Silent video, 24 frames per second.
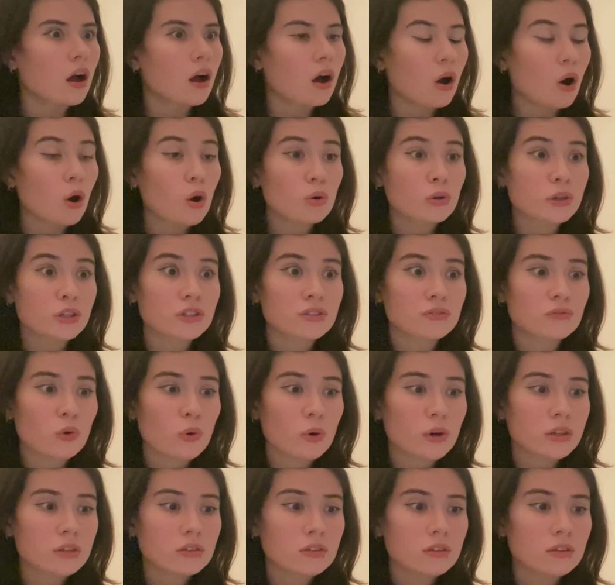Oh,
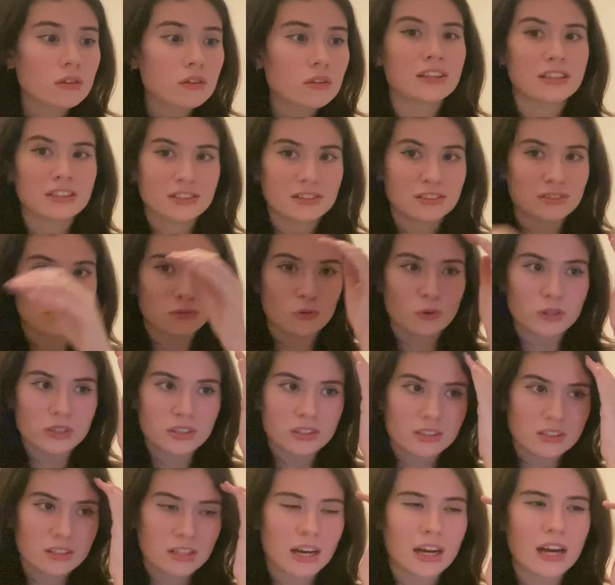his
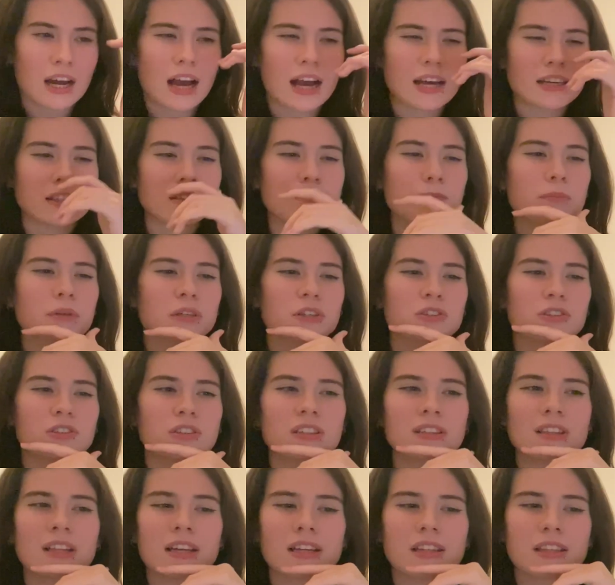voice. I didn't picture it
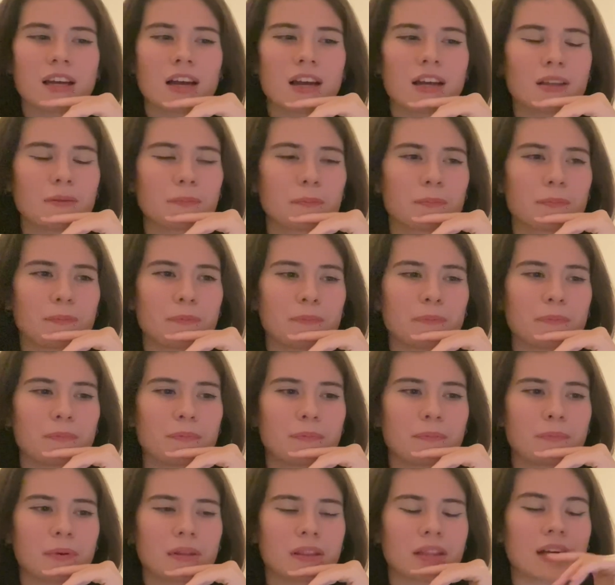like that,
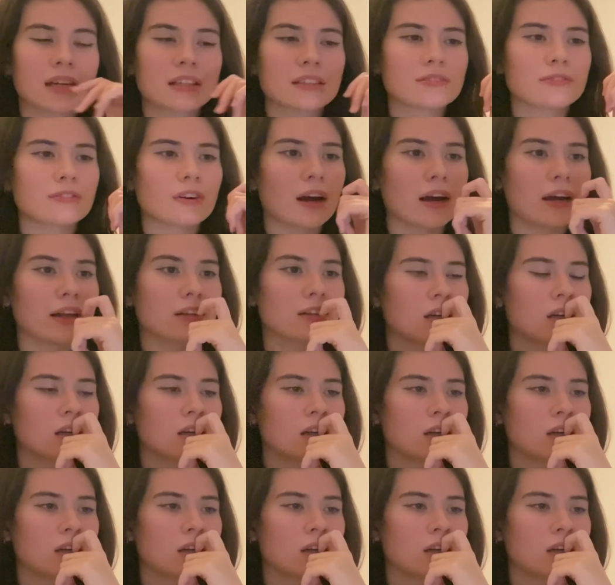but that's fine.